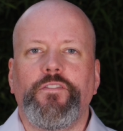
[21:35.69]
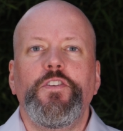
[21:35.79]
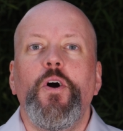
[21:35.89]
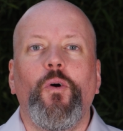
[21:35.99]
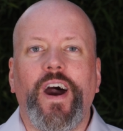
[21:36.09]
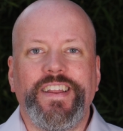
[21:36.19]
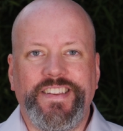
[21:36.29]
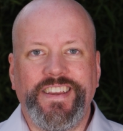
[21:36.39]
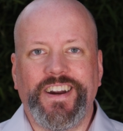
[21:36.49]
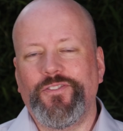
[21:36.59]
have no
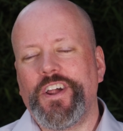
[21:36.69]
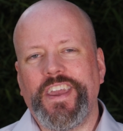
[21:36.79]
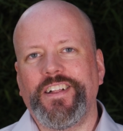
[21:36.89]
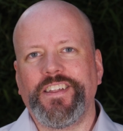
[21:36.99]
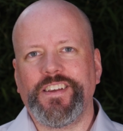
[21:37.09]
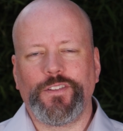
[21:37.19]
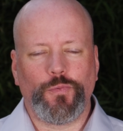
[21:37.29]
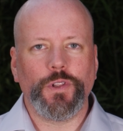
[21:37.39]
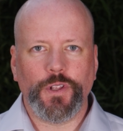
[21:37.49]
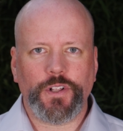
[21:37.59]
idea what
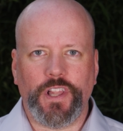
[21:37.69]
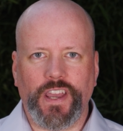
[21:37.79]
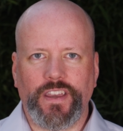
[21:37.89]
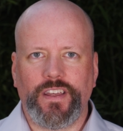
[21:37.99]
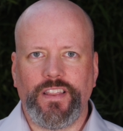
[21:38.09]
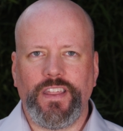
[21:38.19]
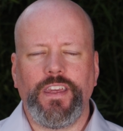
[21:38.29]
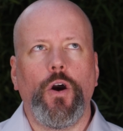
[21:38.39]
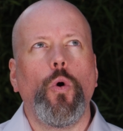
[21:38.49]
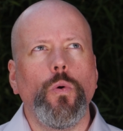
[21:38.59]
aliens will look like.
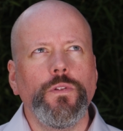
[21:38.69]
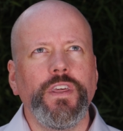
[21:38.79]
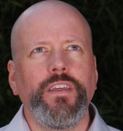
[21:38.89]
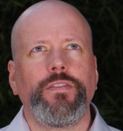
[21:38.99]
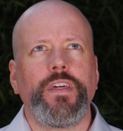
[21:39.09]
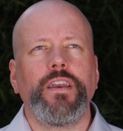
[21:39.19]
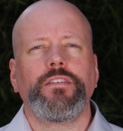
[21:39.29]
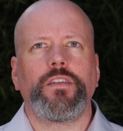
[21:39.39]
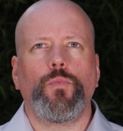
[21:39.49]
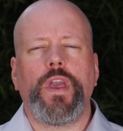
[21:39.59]
The only
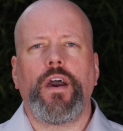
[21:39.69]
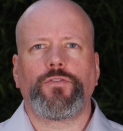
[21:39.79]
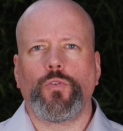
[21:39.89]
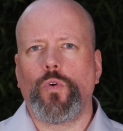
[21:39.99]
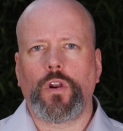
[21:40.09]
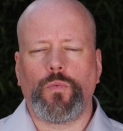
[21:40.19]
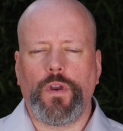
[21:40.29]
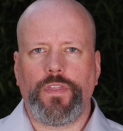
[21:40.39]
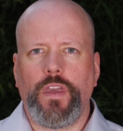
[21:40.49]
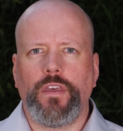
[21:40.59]
things that we have to work
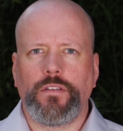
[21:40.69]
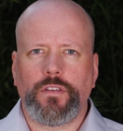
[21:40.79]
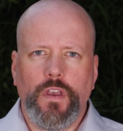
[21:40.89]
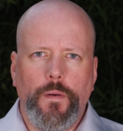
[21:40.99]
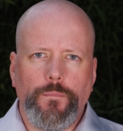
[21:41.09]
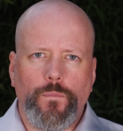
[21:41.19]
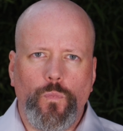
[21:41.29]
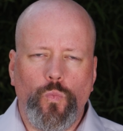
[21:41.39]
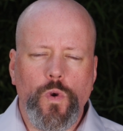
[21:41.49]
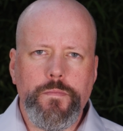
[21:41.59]
with is
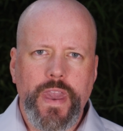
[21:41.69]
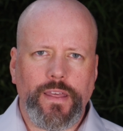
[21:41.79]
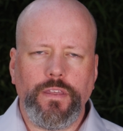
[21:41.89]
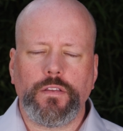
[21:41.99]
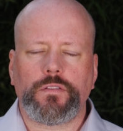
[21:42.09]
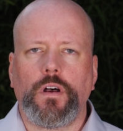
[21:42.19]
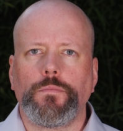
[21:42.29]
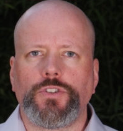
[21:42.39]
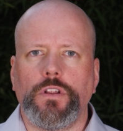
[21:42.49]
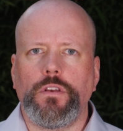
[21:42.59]
we make the
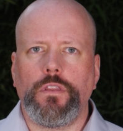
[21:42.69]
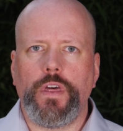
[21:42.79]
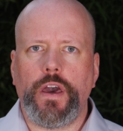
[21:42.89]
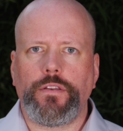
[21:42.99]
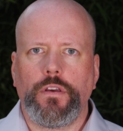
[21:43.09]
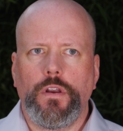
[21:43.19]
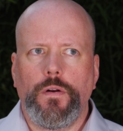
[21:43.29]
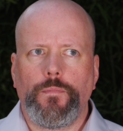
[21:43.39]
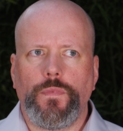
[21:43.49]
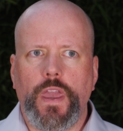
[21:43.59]
assumption that
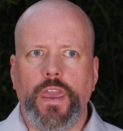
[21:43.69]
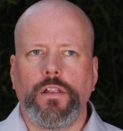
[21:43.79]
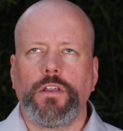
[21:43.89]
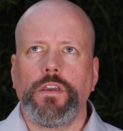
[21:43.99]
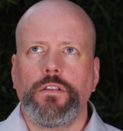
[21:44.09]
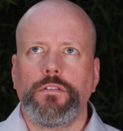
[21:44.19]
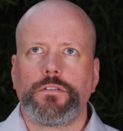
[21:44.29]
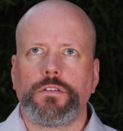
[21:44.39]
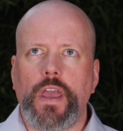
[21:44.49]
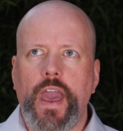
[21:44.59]

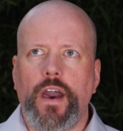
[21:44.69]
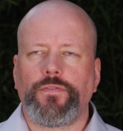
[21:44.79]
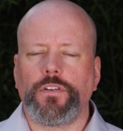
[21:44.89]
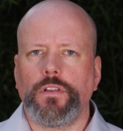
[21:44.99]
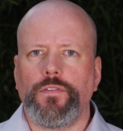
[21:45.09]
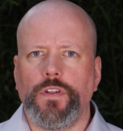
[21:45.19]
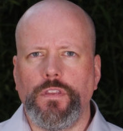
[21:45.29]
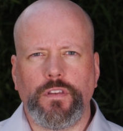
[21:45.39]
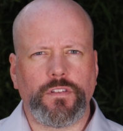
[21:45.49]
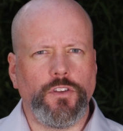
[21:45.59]
aliens have to live
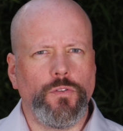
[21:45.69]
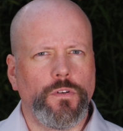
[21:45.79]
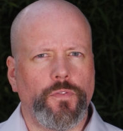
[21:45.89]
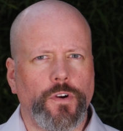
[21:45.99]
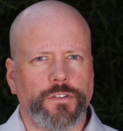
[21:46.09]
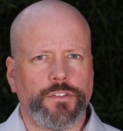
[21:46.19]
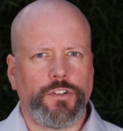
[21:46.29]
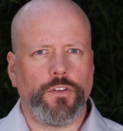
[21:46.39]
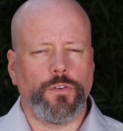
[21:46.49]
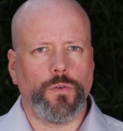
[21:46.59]
in this universe
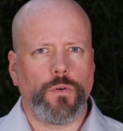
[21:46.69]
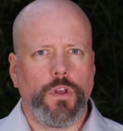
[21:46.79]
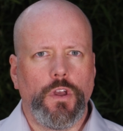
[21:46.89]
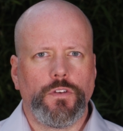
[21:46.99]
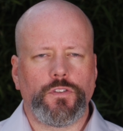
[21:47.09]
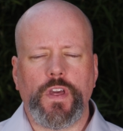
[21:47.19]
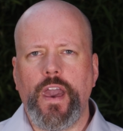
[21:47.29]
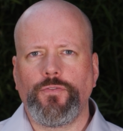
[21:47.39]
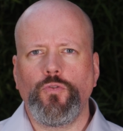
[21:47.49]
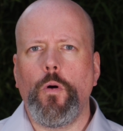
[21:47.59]
too. So they
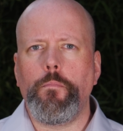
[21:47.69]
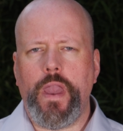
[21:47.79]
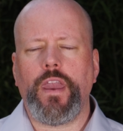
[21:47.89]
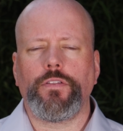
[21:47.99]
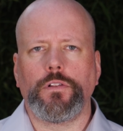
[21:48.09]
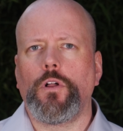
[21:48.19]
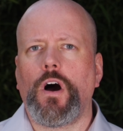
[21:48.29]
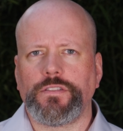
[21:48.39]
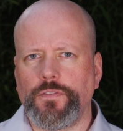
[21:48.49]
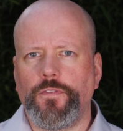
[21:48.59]
have to obey the
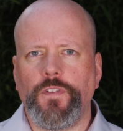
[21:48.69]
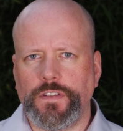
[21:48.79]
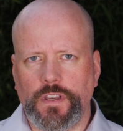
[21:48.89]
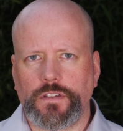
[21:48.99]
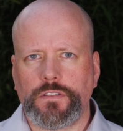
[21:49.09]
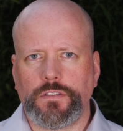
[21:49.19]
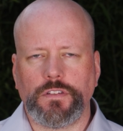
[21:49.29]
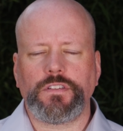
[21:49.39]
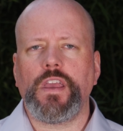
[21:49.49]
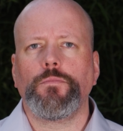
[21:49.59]
laws of physics,
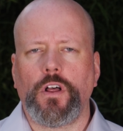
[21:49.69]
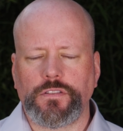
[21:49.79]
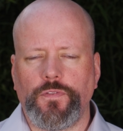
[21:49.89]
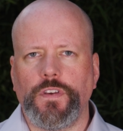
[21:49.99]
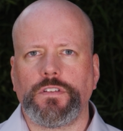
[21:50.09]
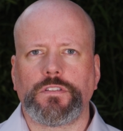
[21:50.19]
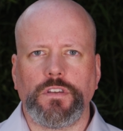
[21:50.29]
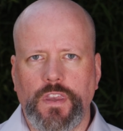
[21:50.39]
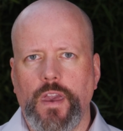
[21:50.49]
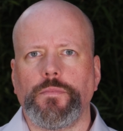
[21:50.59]
the same laws of physics
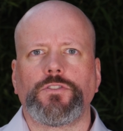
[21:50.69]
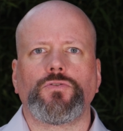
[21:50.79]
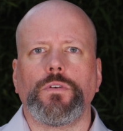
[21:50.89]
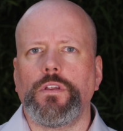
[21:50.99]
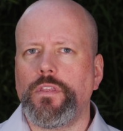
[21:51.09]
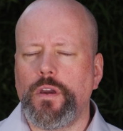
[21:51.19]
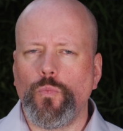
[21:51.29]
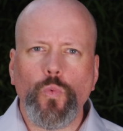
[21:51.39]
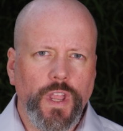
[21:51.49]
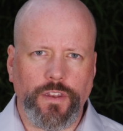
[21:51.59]
and chemistry that
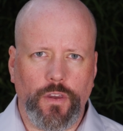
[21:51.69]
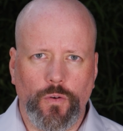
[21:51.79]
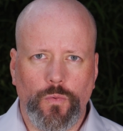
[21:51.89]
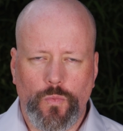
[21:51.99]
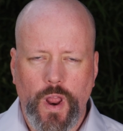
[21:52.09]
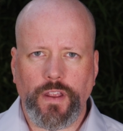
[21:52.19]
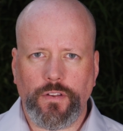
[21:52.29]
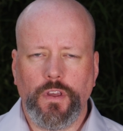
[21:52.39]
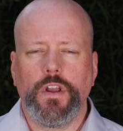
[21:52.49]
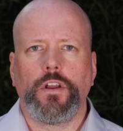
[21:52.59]
we do,
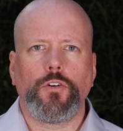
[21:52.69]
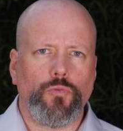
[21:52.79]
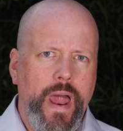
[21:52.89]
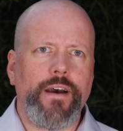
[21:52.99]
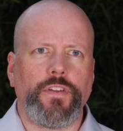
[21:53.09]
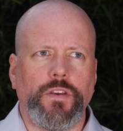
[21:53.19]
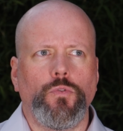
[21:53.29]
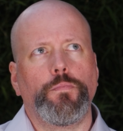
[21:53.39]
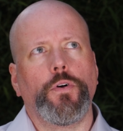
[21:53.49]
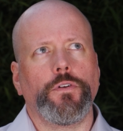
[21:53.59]
right? Gravity
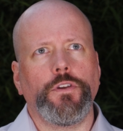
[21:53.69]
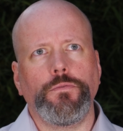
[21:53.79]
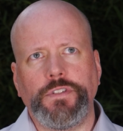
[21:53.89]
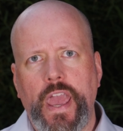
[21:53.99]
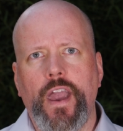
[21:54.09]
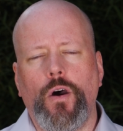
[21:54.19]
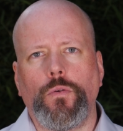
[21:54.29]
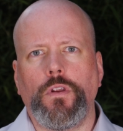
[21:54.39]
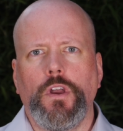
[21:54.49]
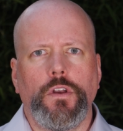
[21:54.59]
will pull you
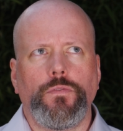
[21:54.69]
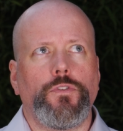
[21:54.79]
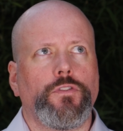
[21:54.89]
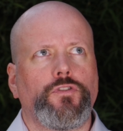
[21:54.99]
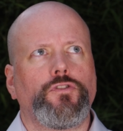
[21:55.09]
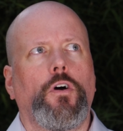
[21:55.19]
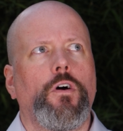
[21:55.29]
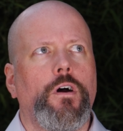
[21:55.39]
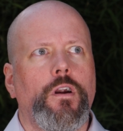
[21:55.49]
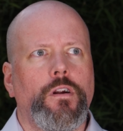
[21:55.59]
down. The
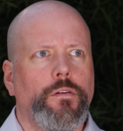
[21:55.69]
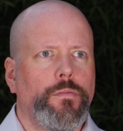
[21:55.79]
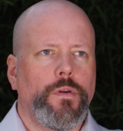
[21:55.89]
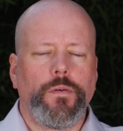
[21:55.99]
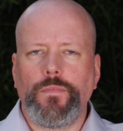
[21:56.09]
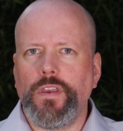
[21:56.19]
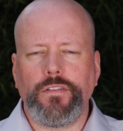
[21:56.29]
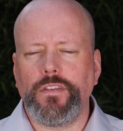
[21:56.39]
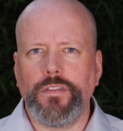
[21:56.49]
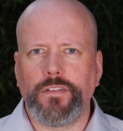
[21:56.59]
star
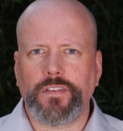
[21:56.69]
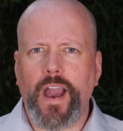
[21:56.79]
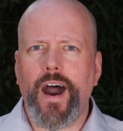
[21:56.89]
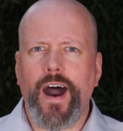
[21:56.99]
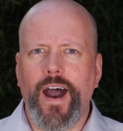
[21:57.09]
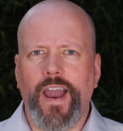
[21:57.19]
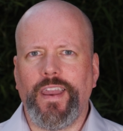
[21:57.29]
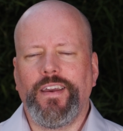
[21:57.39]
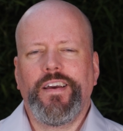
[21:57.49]
is in the sky.